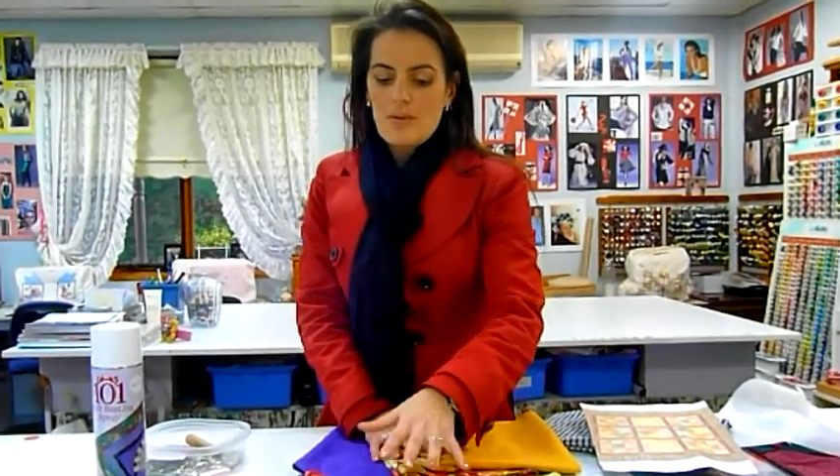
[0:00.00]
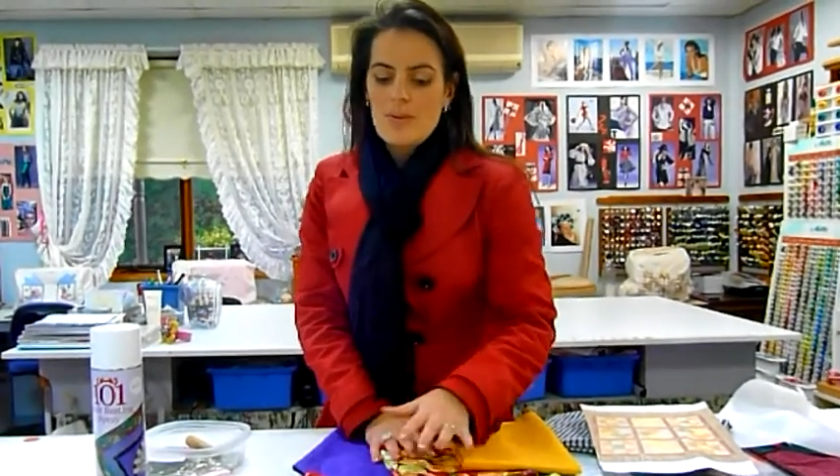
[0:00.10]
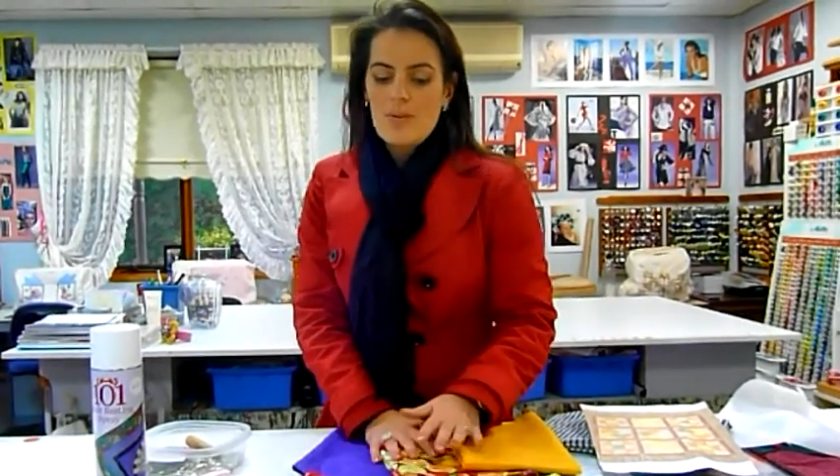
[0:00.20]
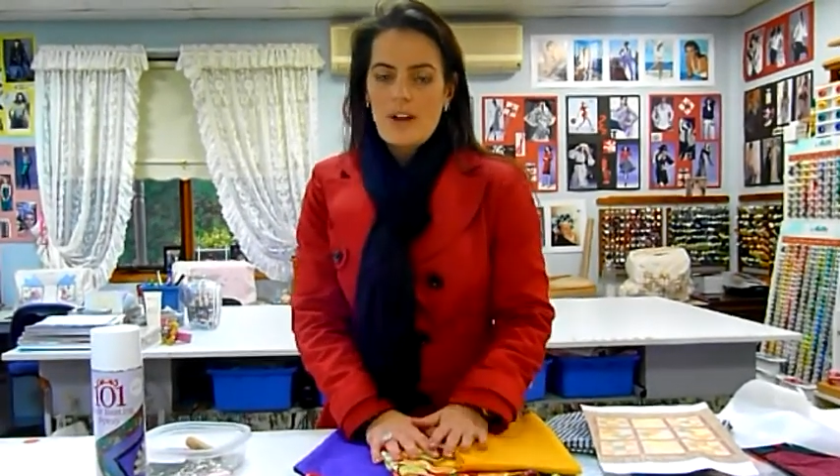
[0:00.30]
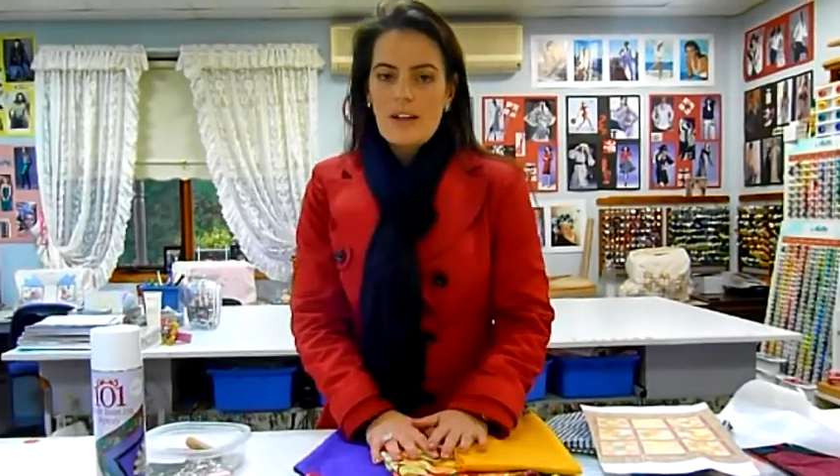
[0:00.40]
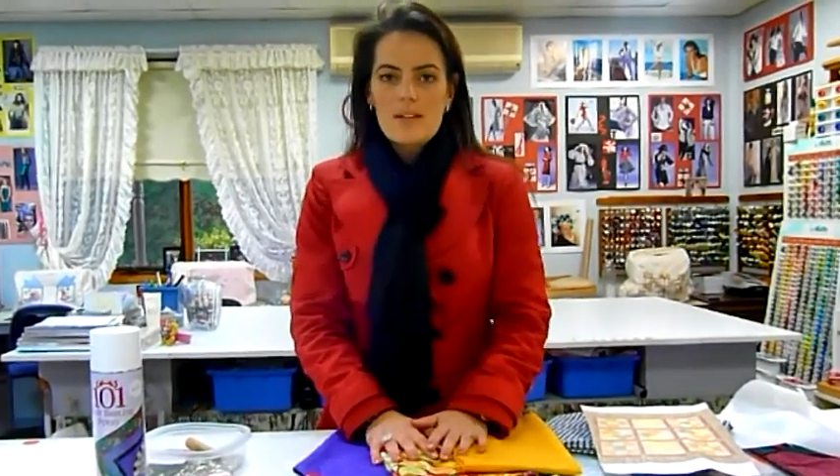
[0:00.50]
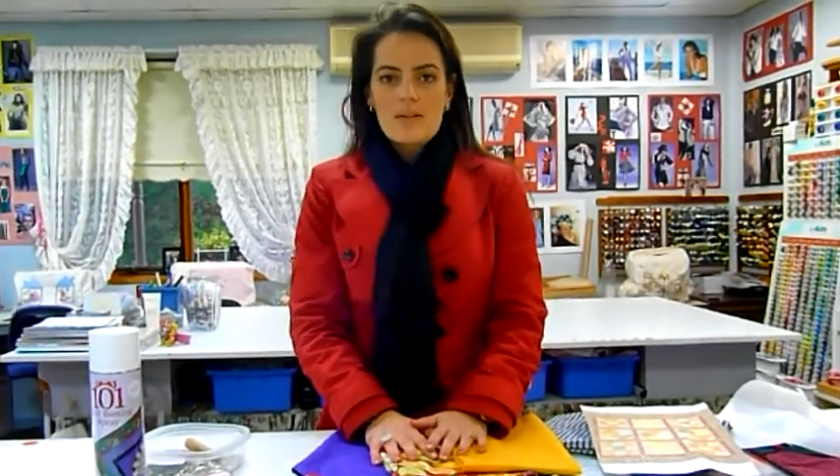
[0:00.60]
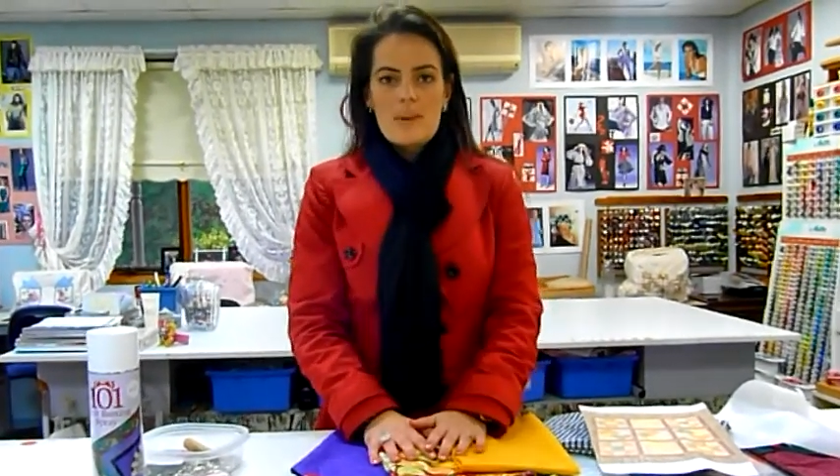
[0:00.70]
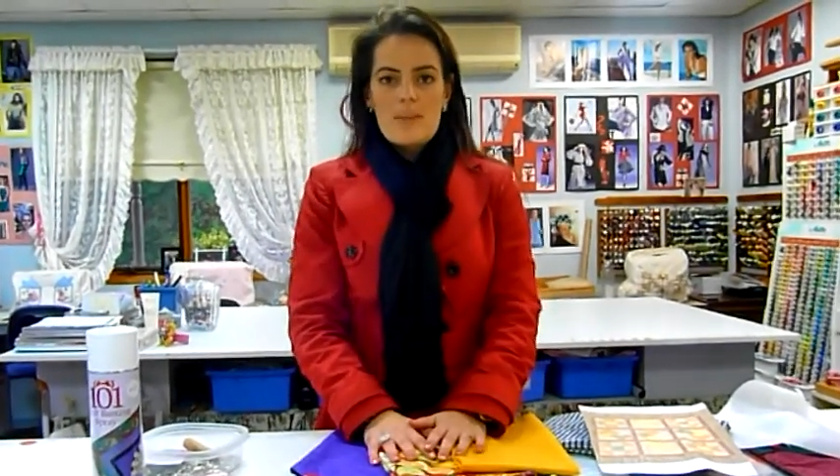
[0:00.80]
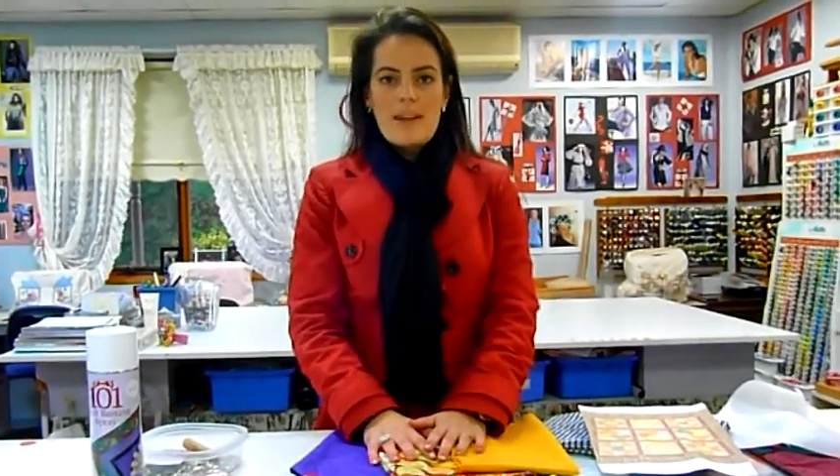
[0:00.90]
would work a little
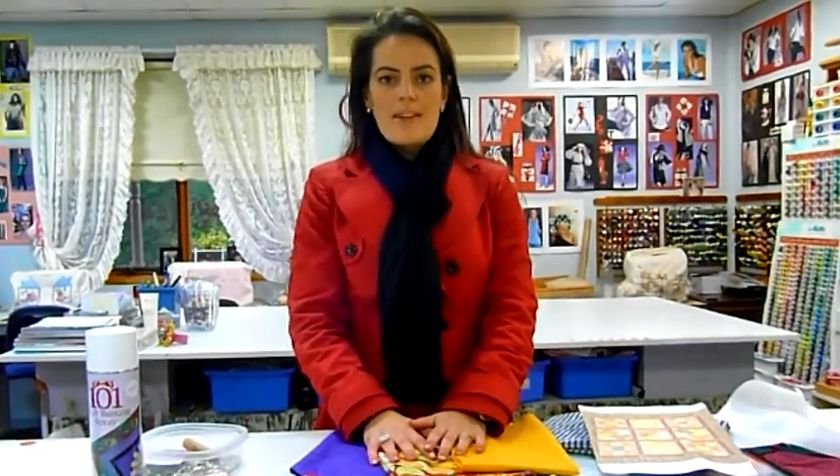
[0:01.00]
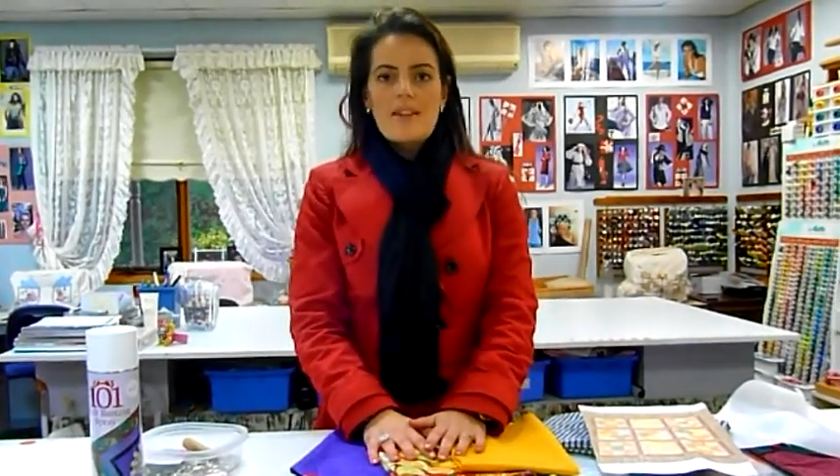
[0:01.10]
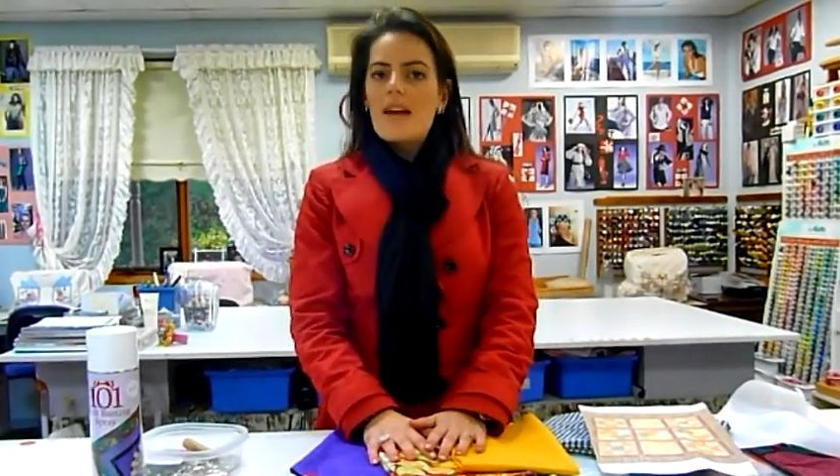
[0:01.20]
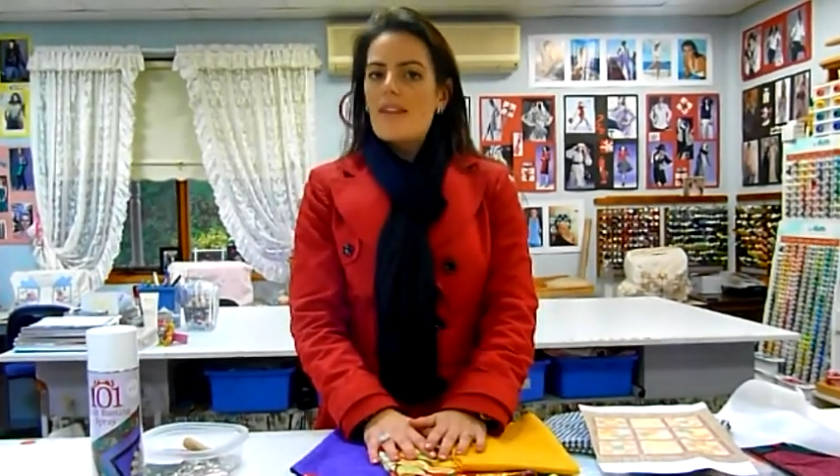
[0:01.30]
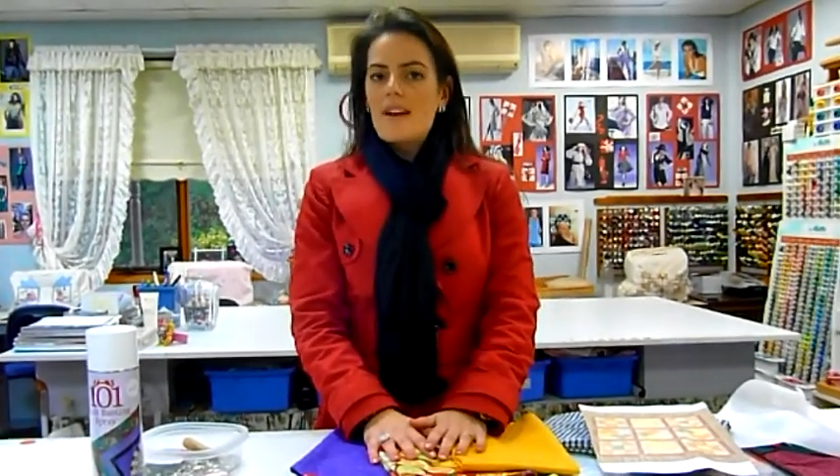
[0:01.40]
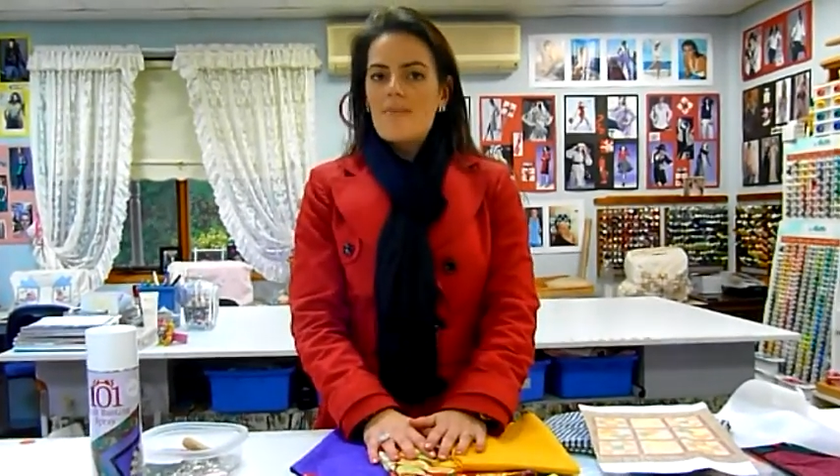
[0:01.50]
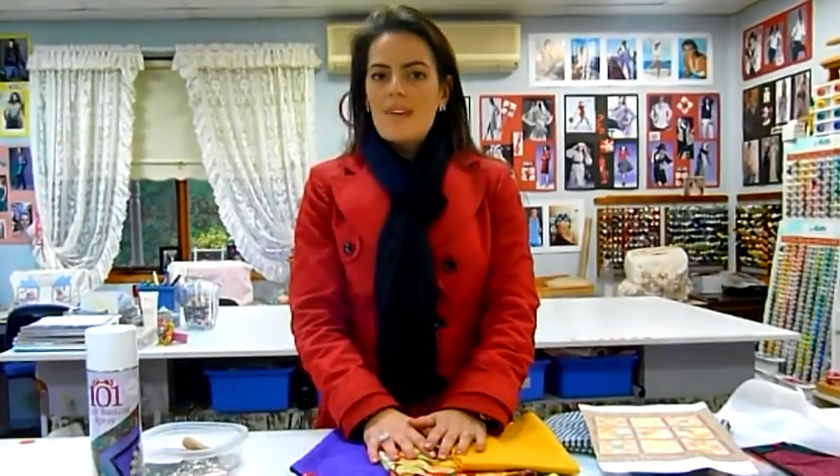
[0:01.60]
bit better than the other.